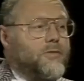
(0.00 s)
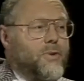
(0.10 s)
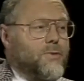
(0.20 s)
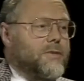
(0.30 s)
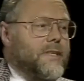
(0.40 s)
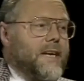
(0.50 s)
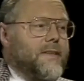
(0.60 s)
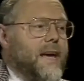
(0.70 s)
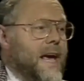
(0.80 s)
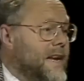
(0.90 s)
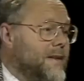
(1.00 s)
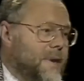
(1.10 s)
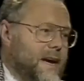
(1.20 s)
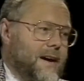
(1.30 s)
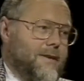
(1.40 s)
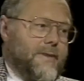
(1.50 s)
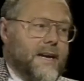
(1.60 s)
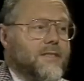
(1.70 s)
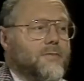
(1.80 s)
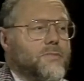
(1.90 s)
to pull together any pair of
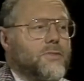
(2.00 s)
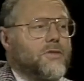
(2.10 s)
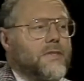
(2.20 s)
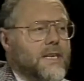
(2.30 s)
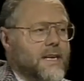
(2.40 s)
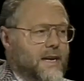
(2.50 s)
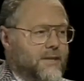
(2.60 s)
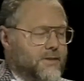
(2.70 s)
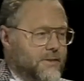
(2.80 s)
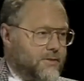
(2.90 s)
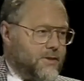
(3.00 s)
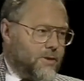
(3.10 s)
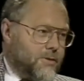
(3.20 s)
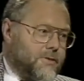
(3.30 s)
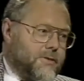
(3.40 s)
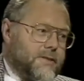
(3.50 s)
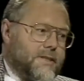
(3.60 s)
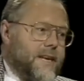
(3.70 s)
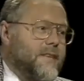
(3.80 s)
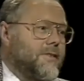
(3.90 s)
atoms, and so there's a
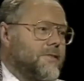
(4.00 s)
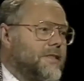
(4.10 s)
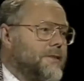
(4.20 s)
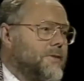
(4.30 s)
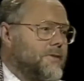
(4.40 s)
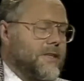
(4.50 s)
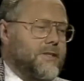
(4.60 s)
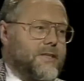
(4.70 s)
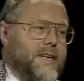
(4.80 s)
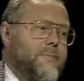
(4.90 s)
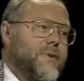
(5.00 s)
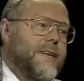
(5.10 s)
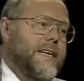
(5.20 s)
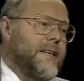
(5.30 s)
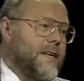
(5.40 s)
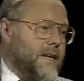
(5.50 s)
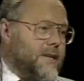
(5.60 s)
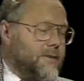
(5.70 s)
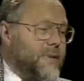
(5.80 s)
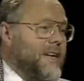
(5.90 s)
constant tendency for such nebulae
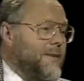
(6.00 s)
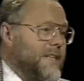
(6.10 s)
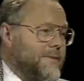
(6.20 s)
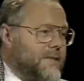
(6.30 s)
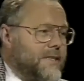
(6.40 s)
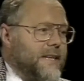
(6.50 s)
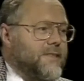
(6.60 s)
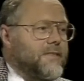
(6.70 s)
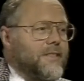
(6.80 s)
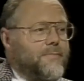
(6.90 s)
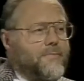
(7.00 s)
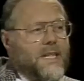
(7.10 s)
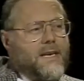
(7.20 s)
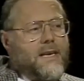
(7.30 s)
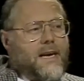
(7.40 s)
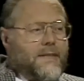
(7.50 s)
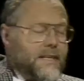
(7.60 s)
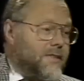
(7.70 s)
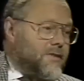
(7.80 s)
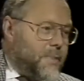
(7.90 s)
to become even denser and
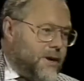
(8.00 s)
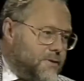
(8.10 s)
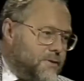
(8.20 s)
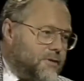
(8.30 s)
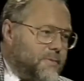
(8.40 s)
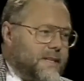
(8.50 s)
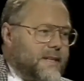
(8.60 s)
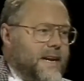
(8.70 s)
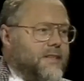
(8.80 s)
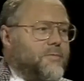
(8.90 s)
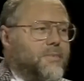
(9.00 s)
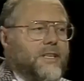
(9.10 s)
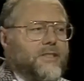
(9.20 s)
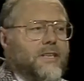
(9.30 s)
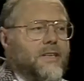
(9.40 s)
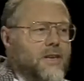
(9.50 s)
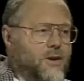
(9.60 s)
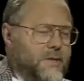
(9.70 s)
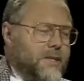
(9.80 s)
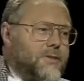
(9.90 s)
that is opposed by the gas pressure,
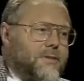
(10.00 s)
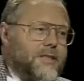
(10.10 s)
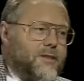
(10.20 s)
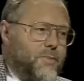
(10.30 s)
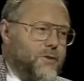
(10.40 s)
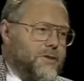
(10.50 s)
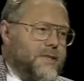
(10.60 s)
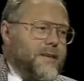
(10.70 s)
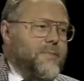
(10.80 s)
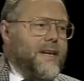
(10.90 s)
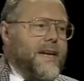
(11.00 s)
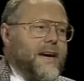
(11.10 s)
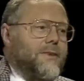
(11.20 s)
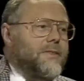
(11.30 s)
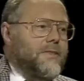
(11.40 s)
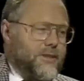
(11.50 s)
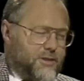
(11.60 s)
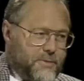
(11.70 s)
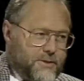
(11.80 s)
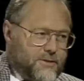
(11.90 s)
which is trying to push the nebulae out and
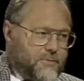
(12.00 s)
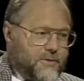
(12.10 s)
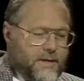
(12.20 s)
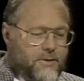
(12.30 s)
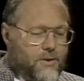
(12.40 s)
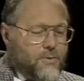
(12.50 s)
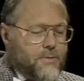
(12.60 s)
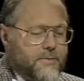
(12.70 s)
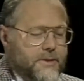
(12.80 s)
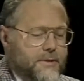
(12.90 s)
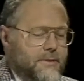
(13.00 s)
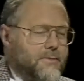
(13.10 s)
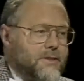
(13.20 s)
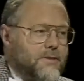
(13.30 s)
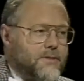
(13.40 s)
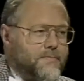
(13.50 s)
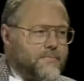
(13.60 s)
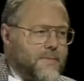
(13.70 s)
distribute them throughout the whole of the universe.